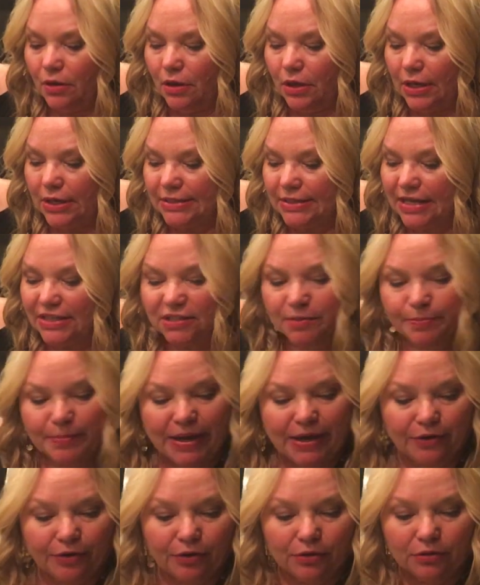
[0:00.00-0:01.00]
it tastes
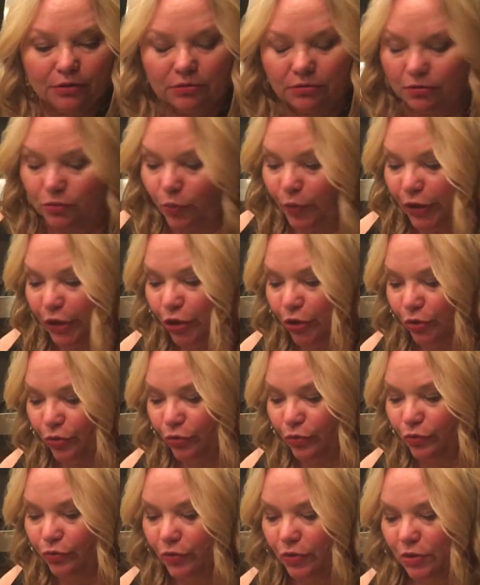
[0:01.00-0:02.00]
better when
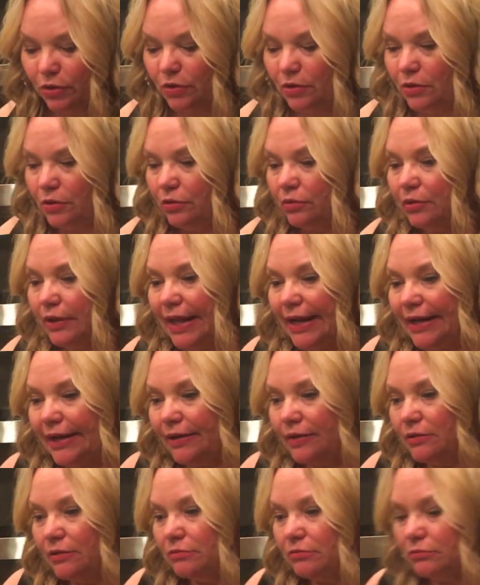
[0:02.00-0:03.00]
you let
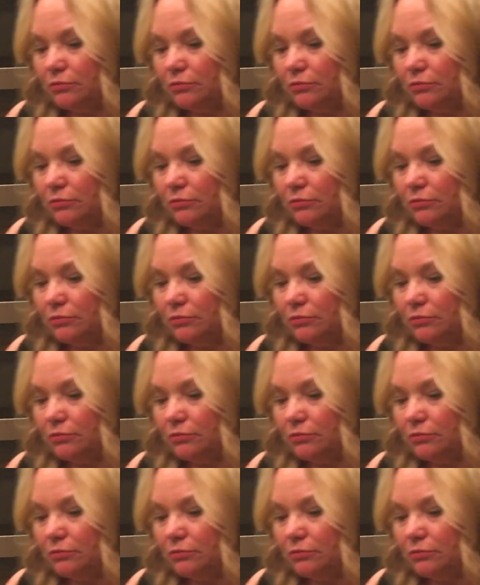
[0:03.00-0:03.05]
it